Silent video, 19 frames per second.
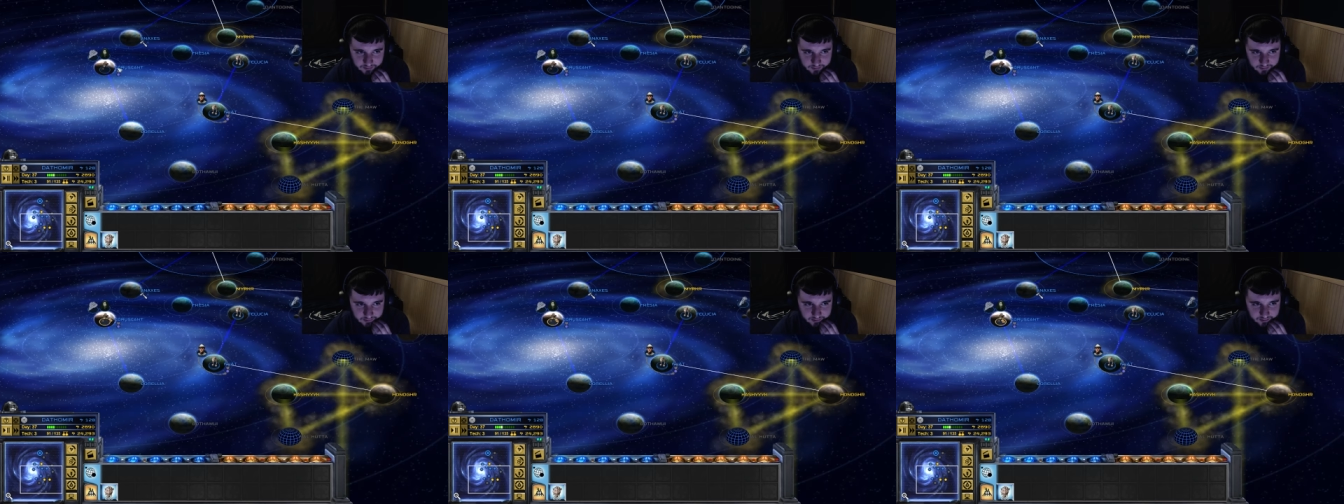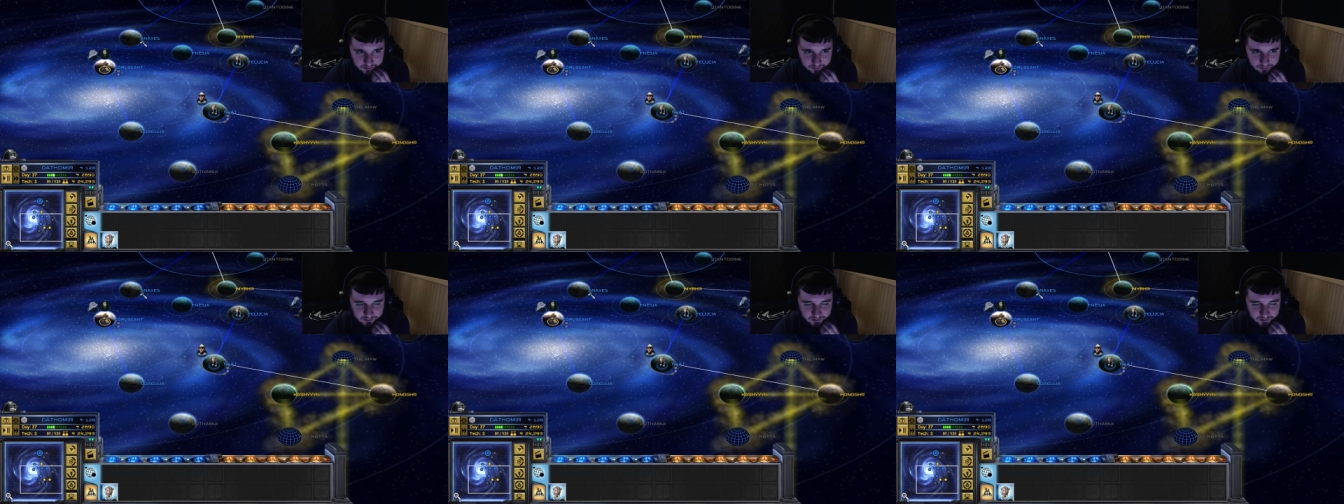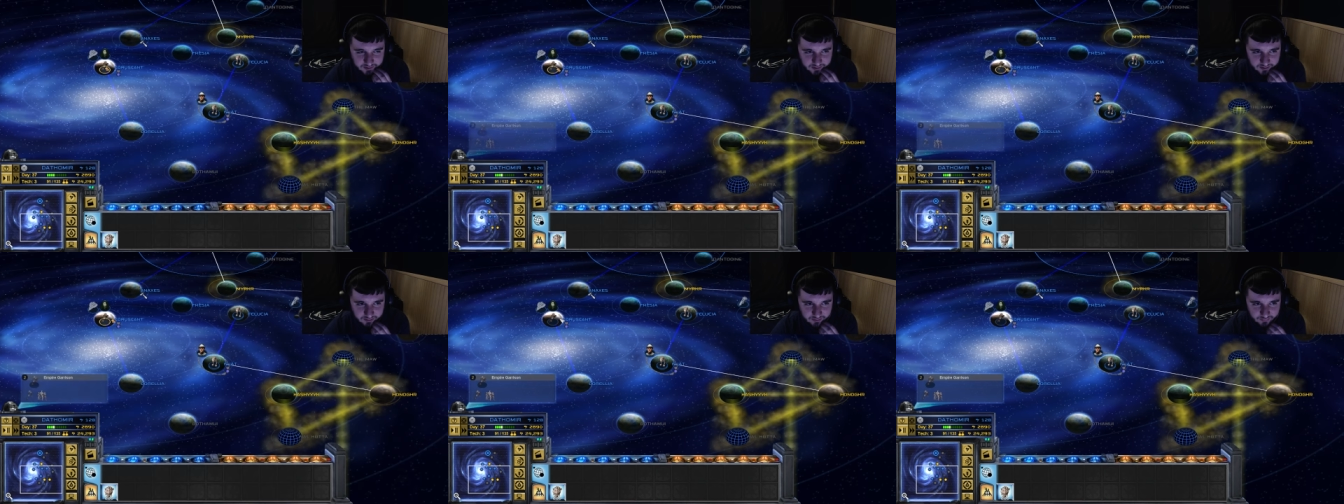I low
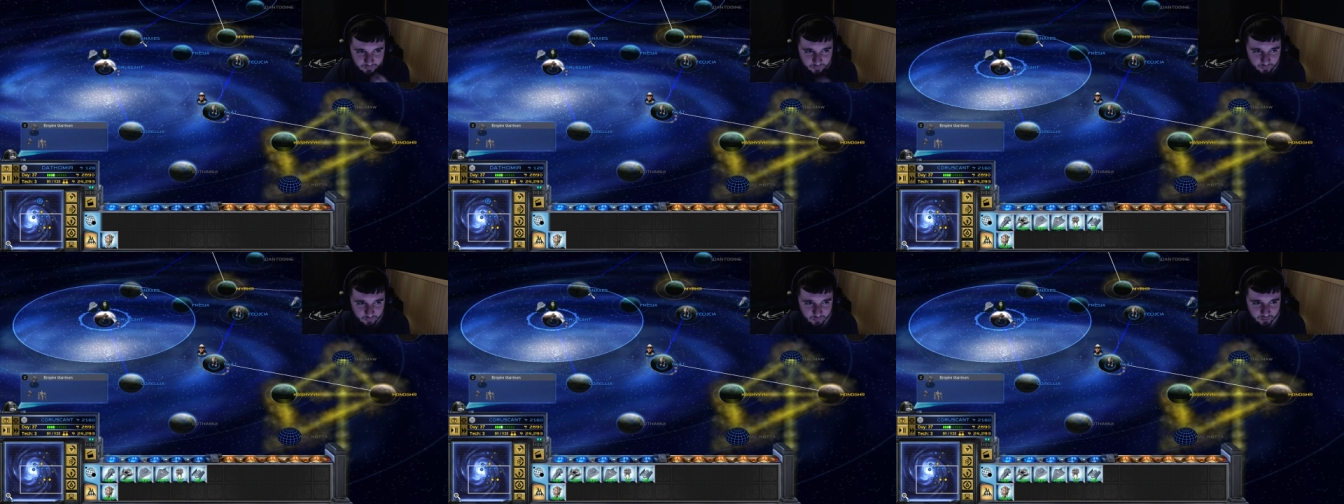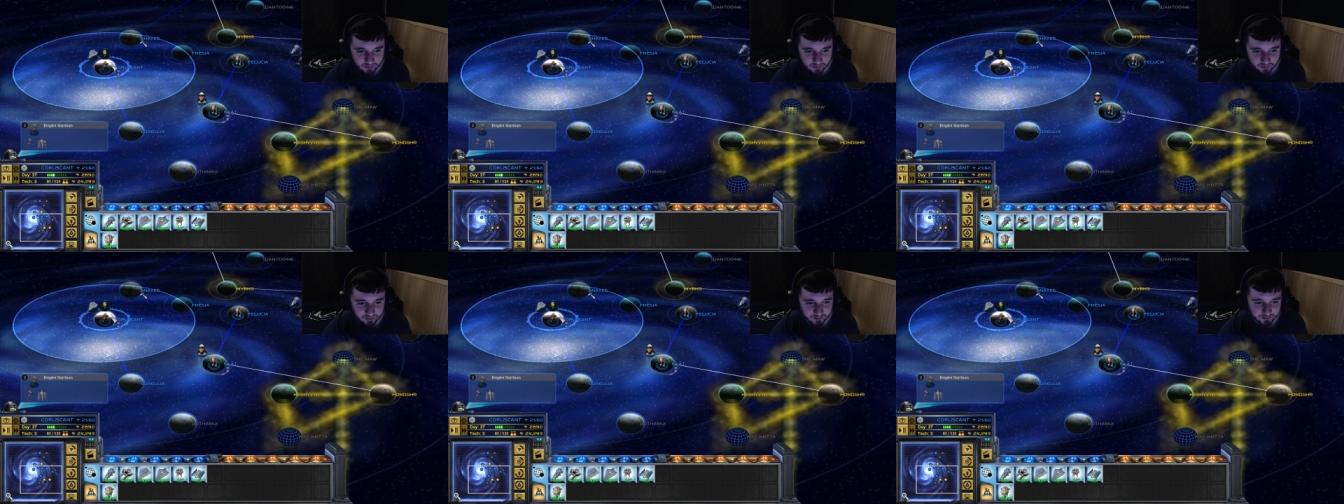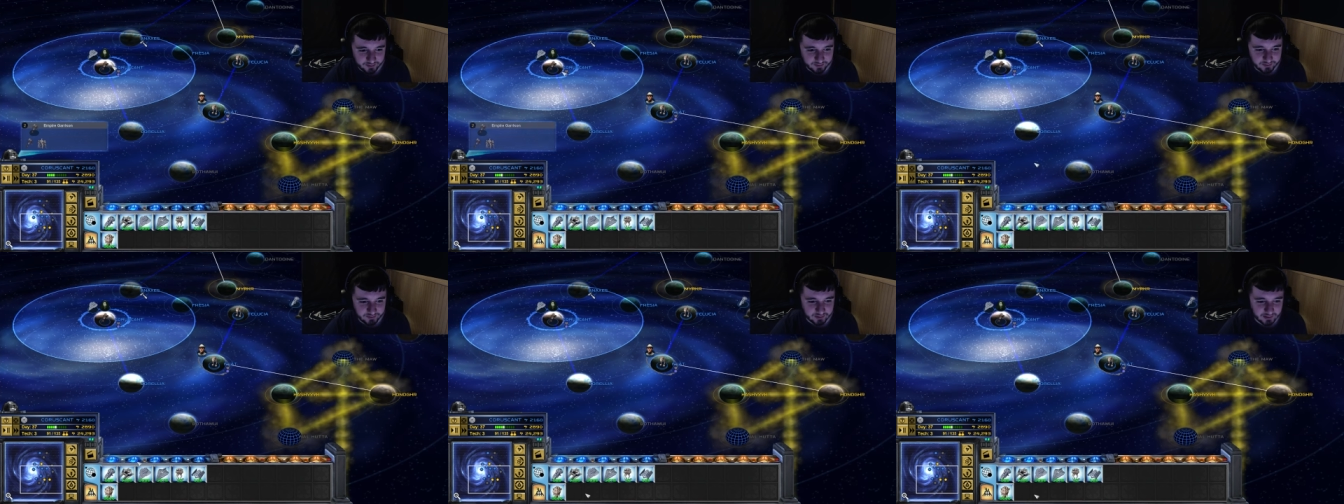key
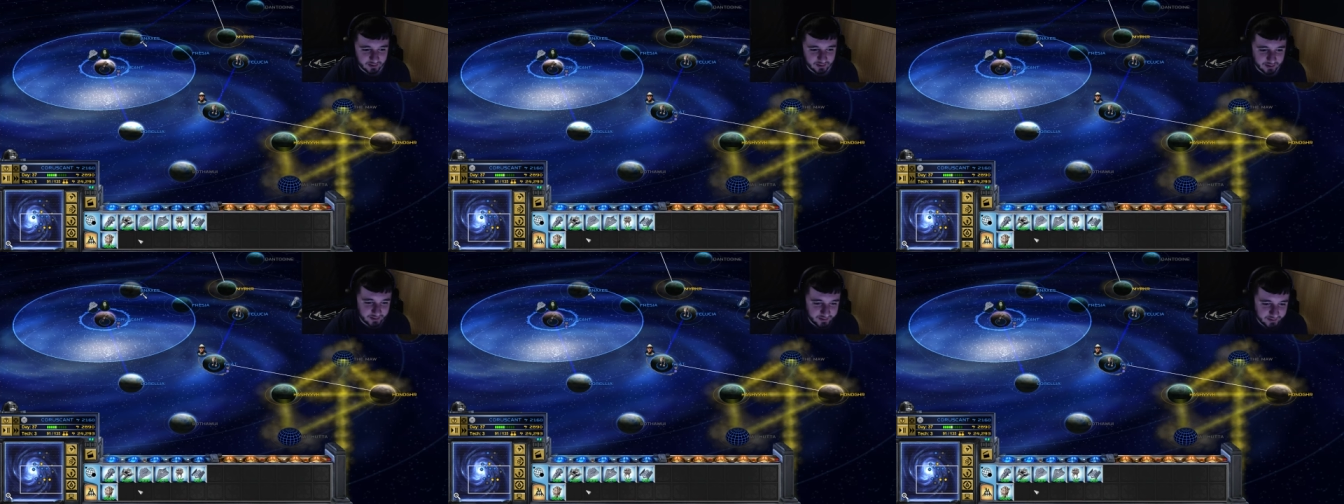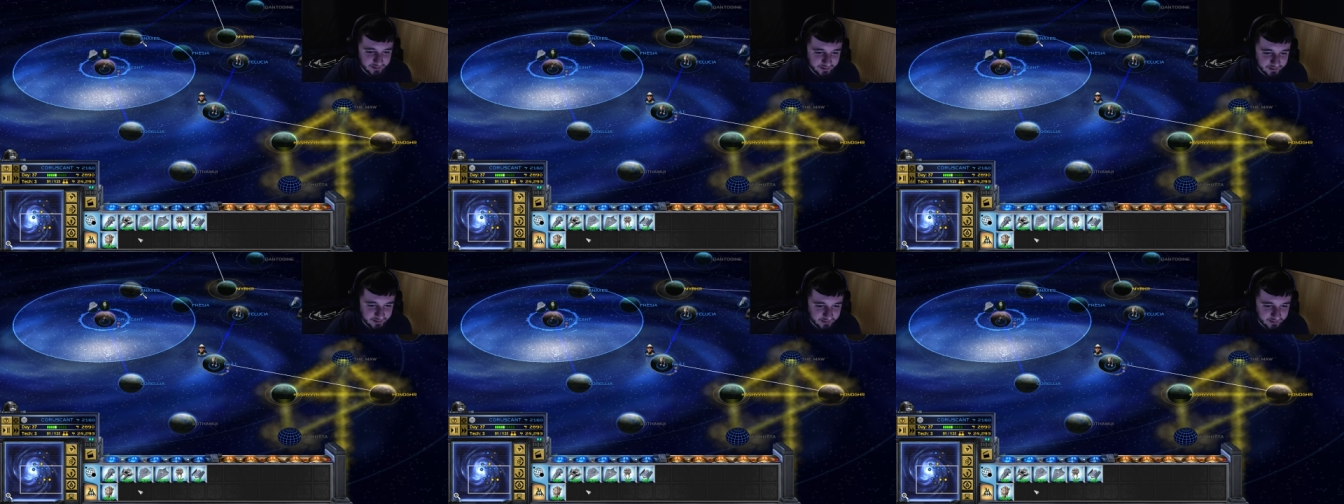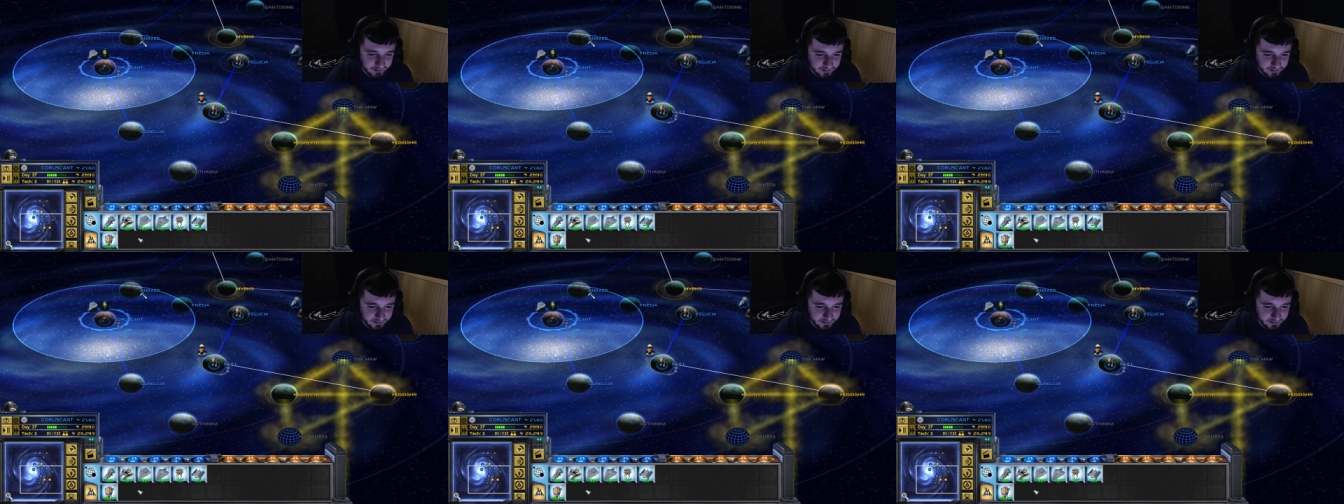want like